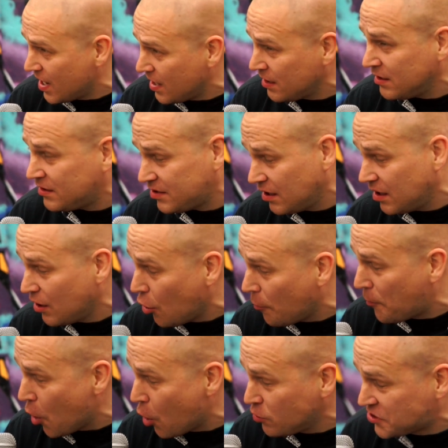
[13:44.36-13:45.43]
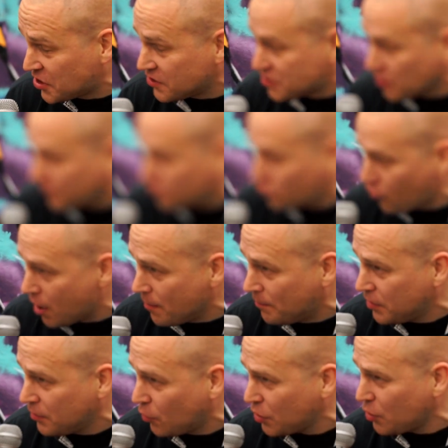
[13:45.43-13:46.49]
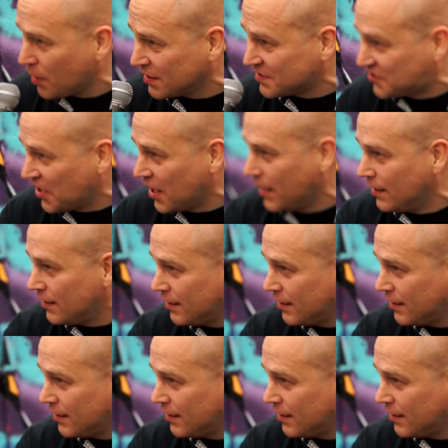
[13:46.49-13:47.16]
and uh, opposers of Trump? What do you want to say?